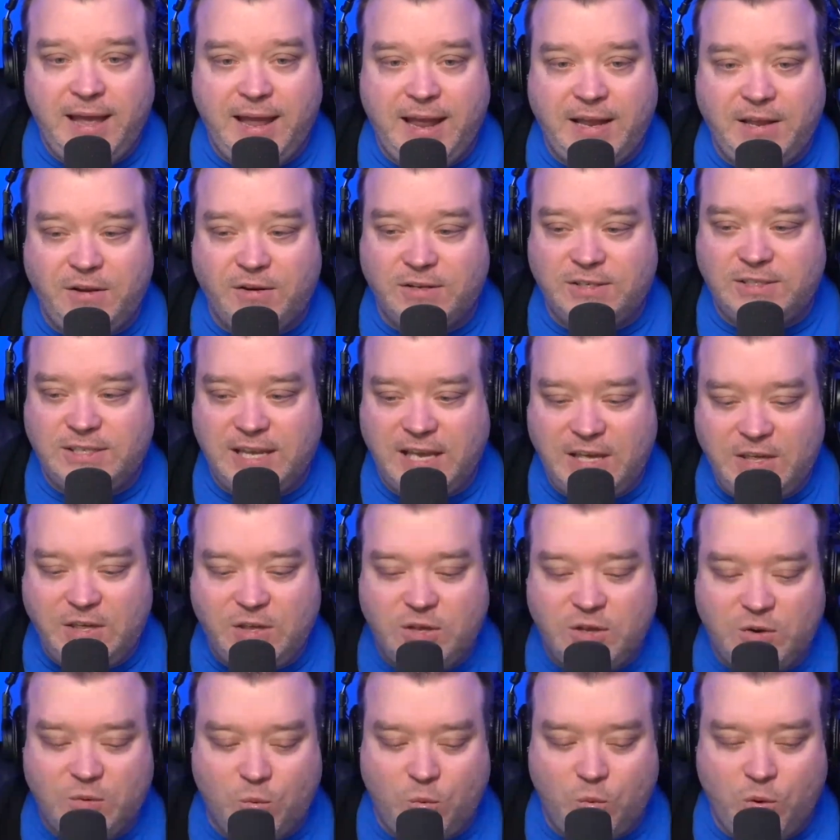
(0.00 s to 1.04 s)
and your
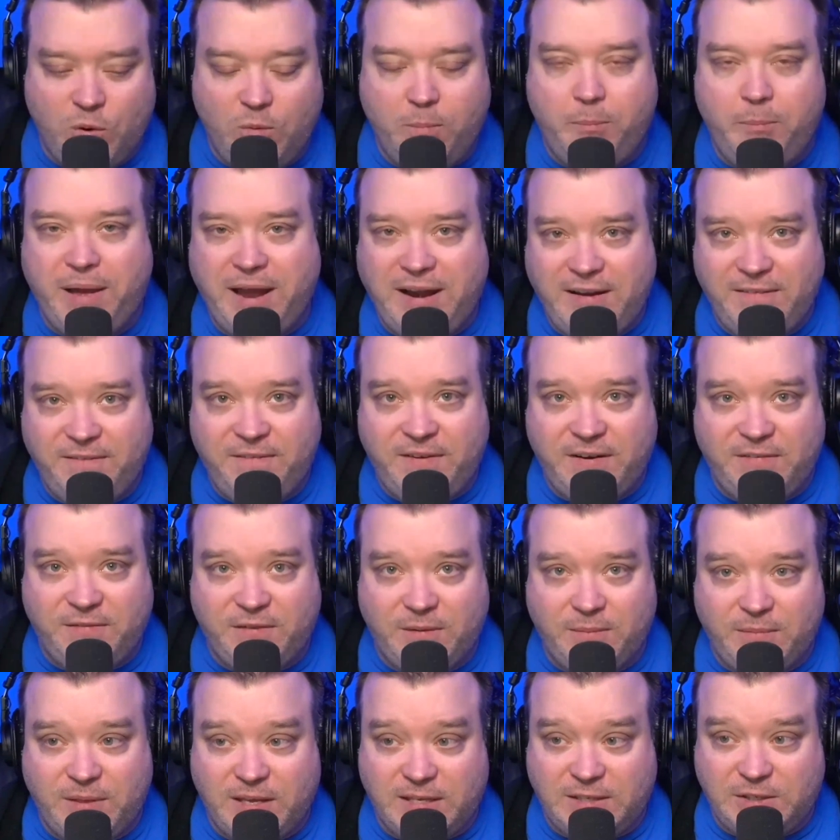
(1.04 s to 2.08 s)
station will benefit
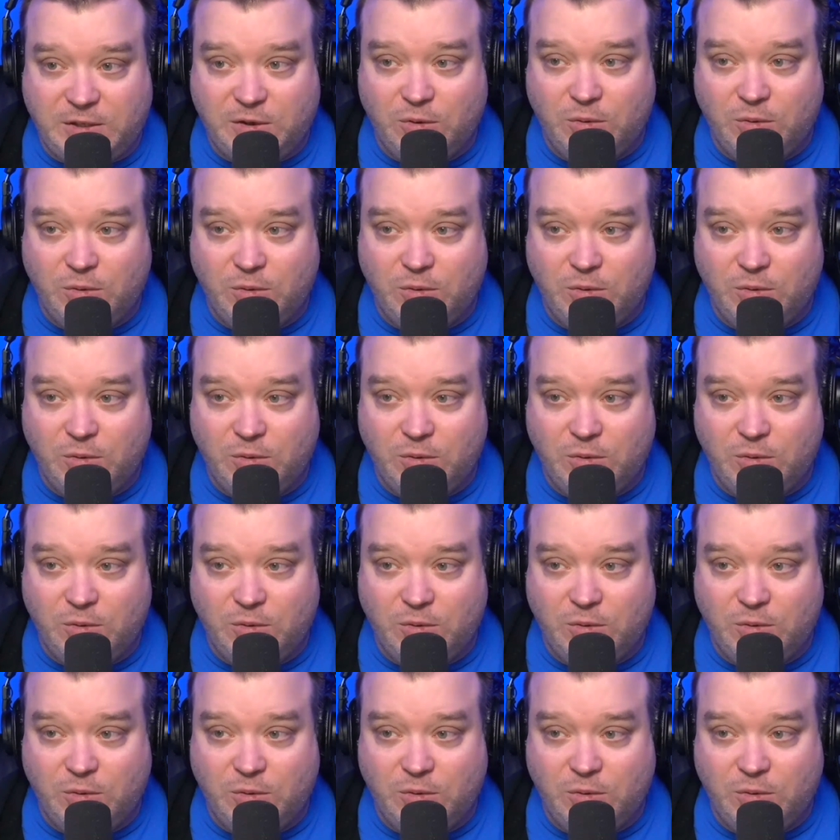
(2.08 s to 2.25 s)
from this.